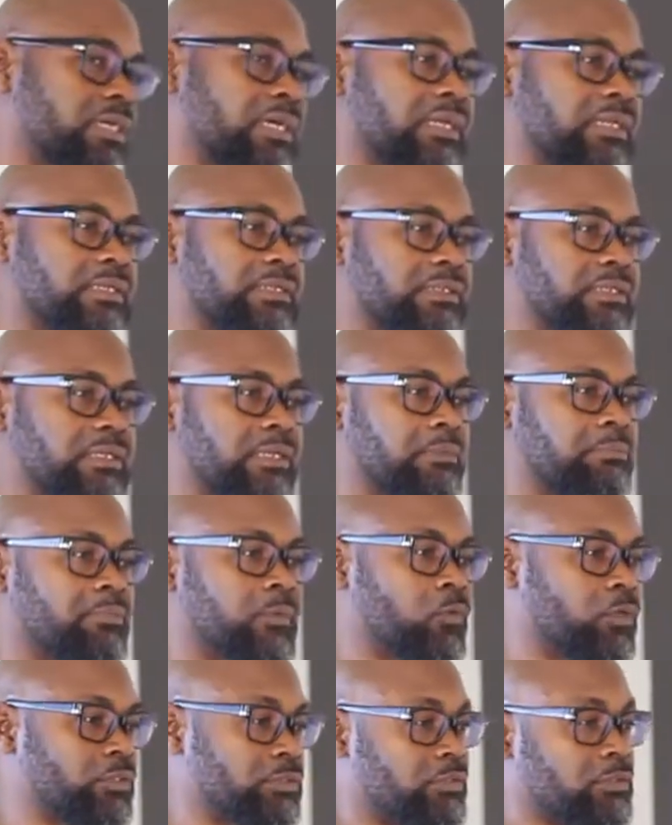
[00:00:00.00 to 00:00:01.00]
and it
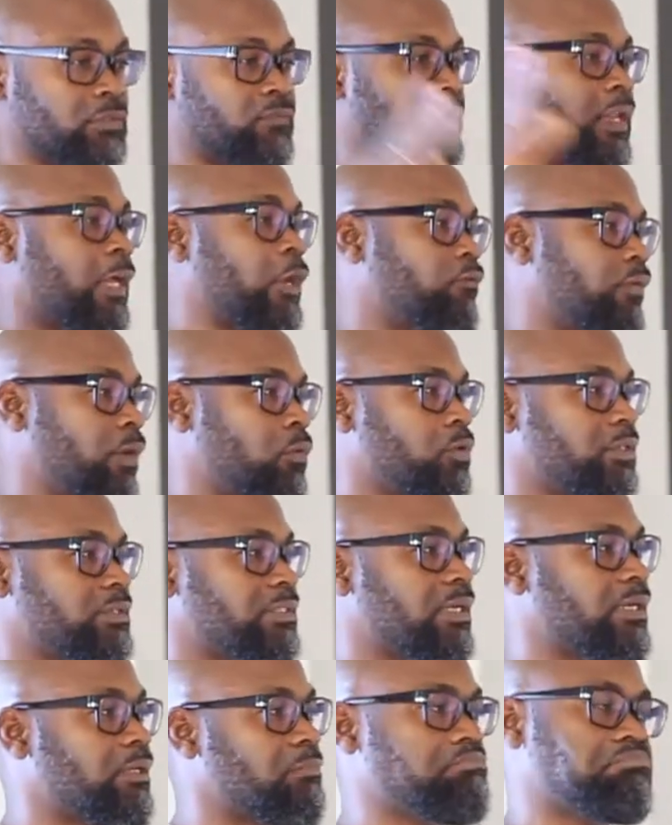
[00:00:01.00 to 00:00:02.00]
was not flying over water.